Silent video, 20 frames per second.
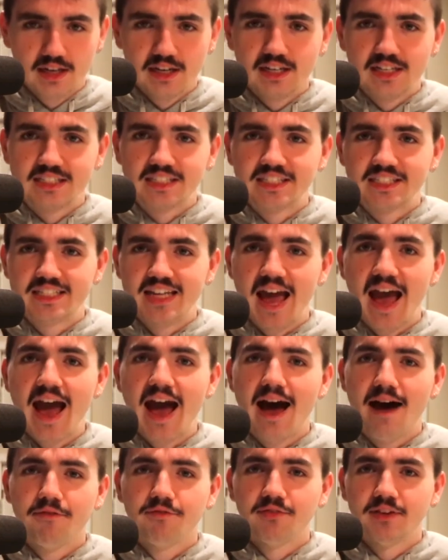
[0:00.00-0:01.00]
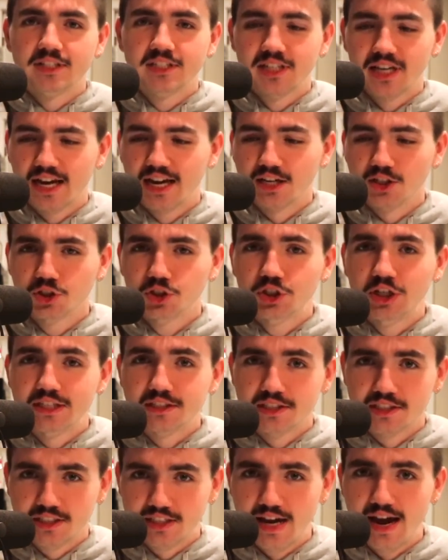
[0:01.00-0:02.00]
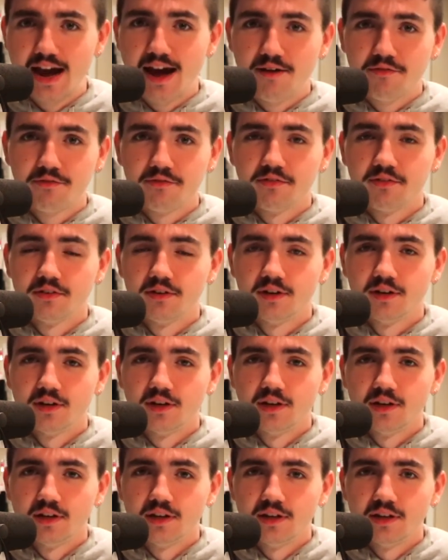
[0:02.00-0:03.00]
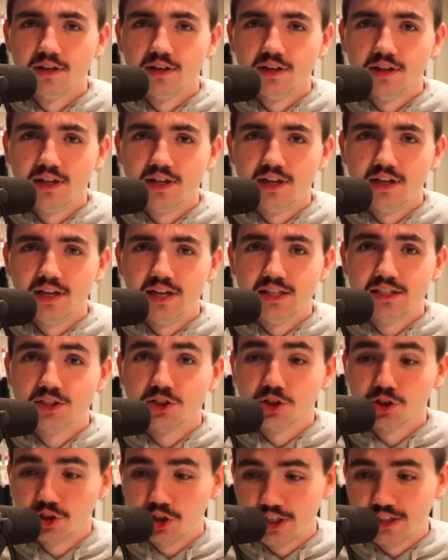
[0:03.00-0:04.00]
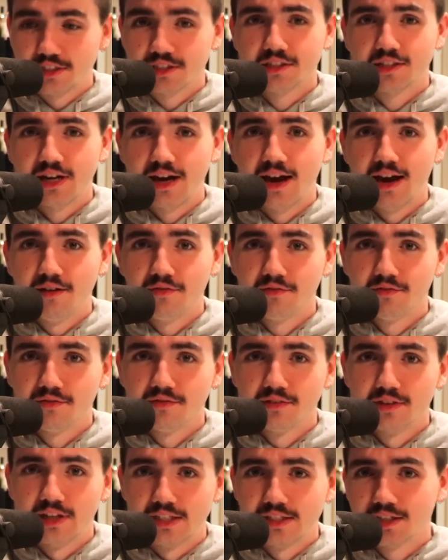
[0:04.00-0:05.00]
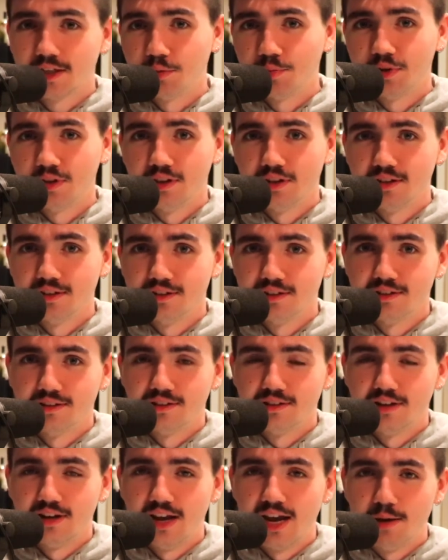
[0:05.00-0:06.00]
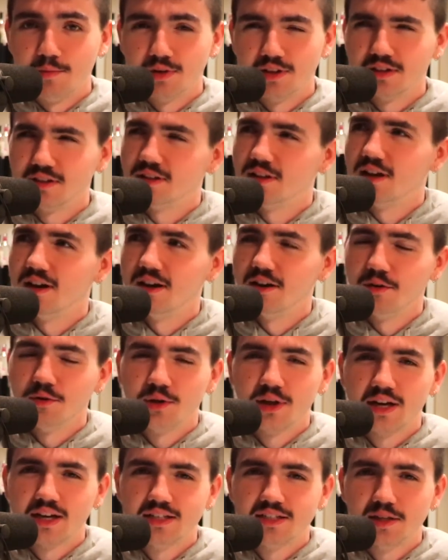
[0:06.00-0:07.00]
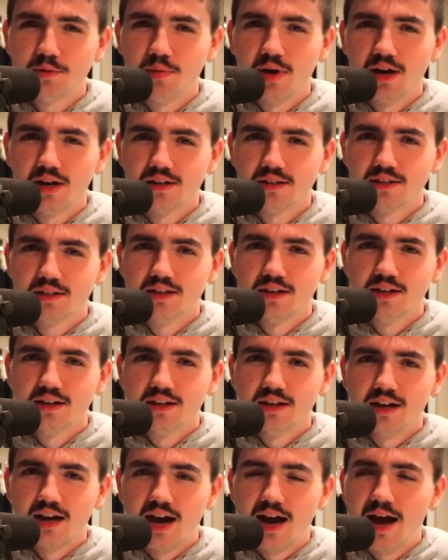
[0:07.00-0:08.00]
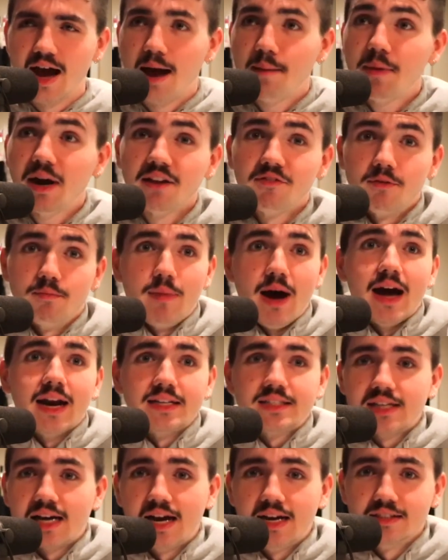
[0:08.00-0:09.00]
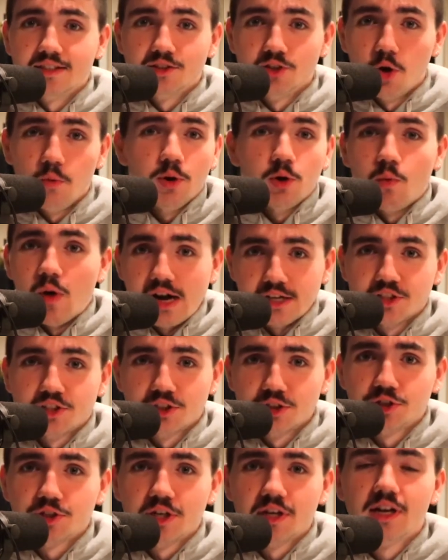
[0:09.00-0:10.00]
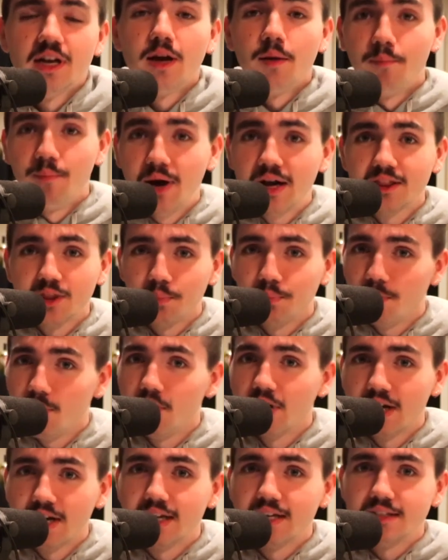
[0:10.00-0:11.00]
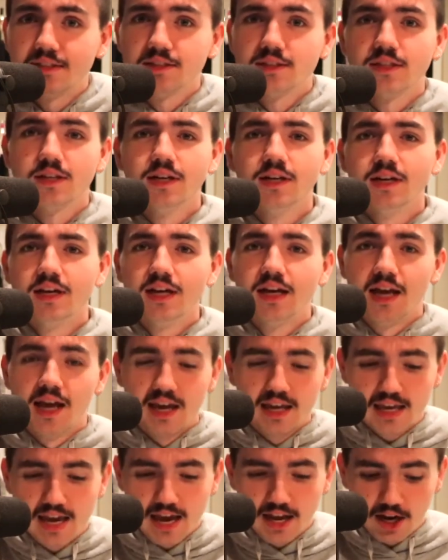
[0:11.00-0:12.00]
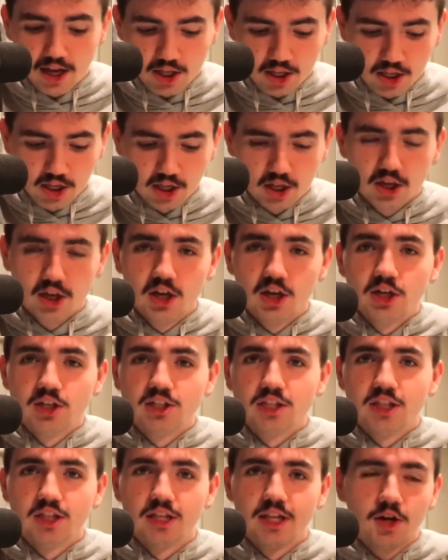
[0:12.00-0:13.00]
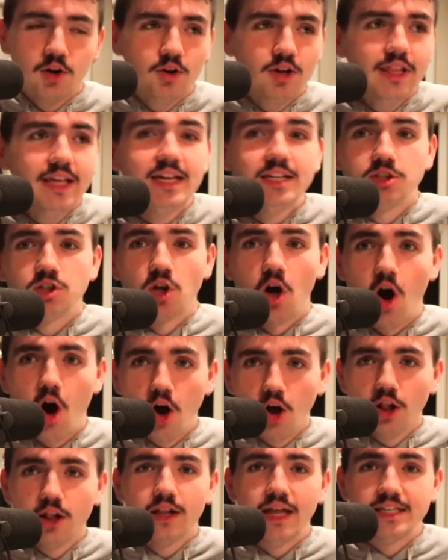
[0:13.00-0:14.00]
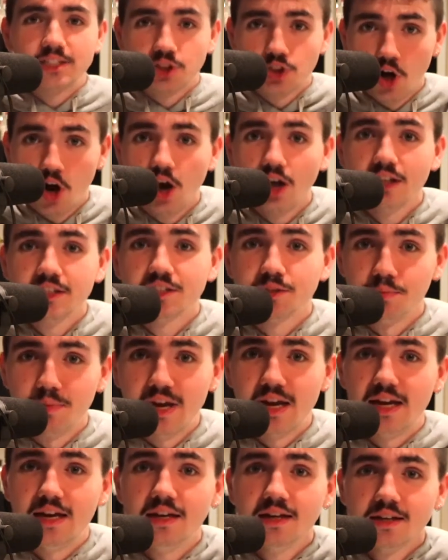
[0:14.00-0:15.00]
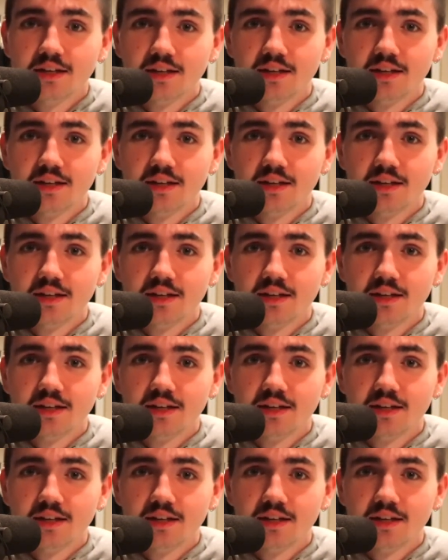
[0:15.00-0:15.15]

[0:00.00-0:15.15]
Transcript: staff. It's like a shit staff. It's a shit staff. That's going to be the name of it. No, I get demonetized. I'm not even monetized. Nobody watches this shit. But the point is, he had a literally as tall as me,